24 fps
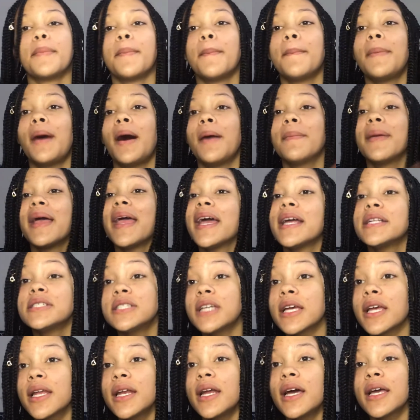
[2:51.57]
bomb and
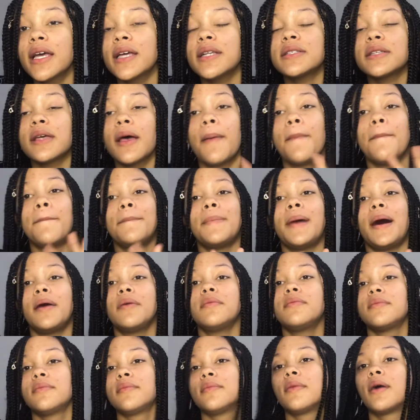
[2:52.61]
chicken nuggets bomb
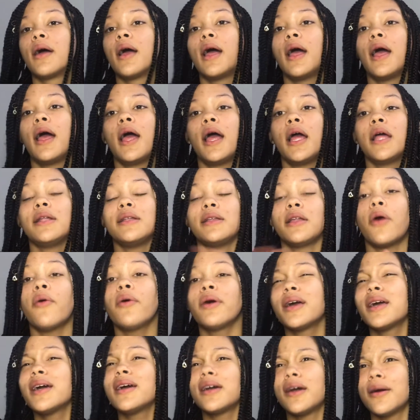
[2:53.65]
no one
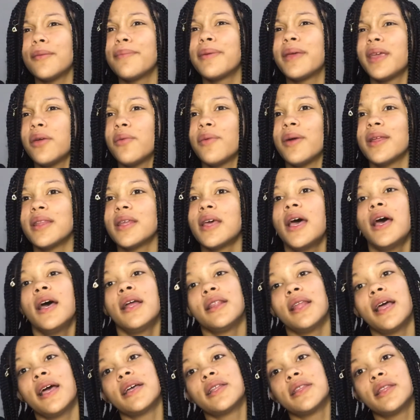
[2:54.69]
can compete with
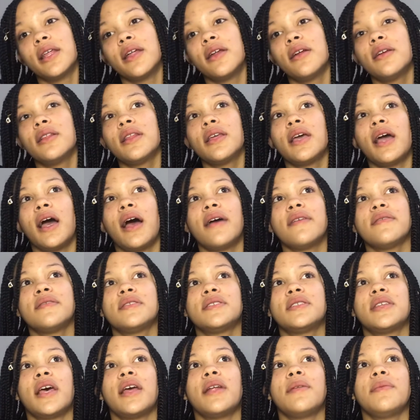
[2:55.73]
like literally i've
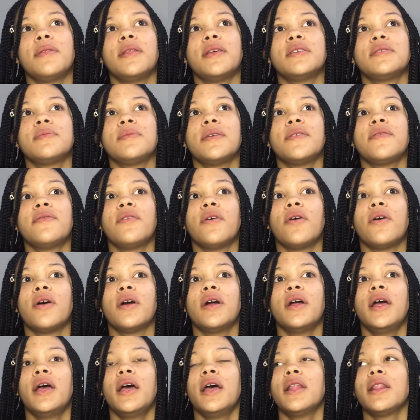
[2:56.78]
said this before
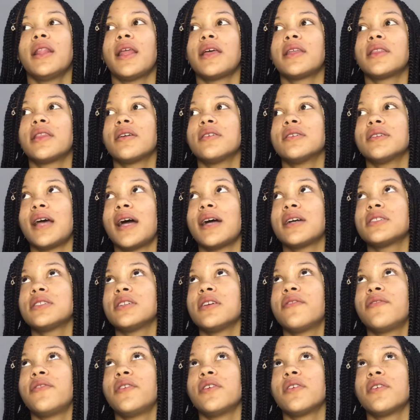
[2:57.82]
like there's actually
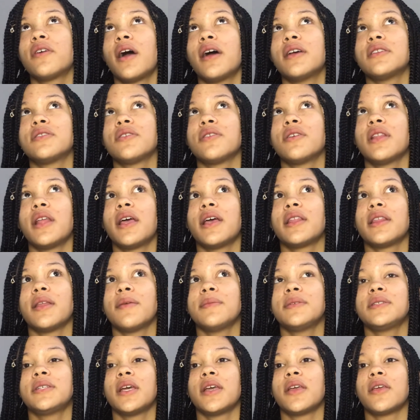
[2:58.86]
a few guys who are like let me
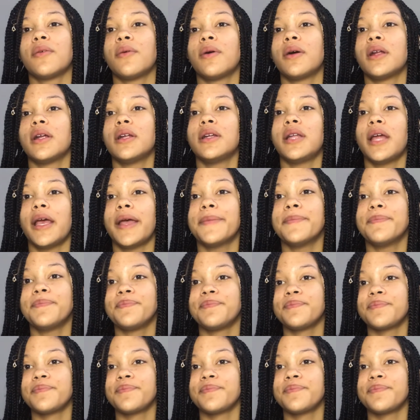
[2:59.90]
take you on a date